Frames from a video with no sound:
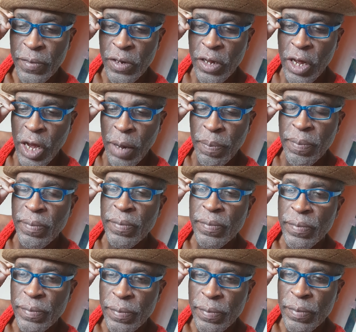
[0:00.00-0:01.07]
Yeah?
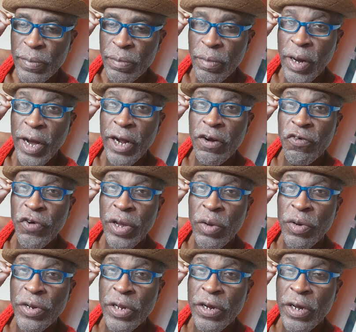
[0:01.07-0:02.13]
Mark Ray,
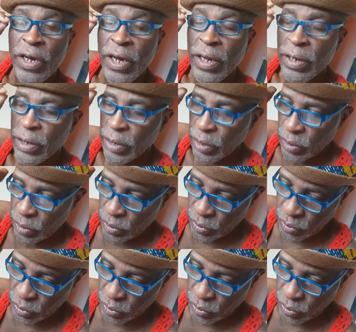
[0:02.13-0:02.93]
you're there, huh? Go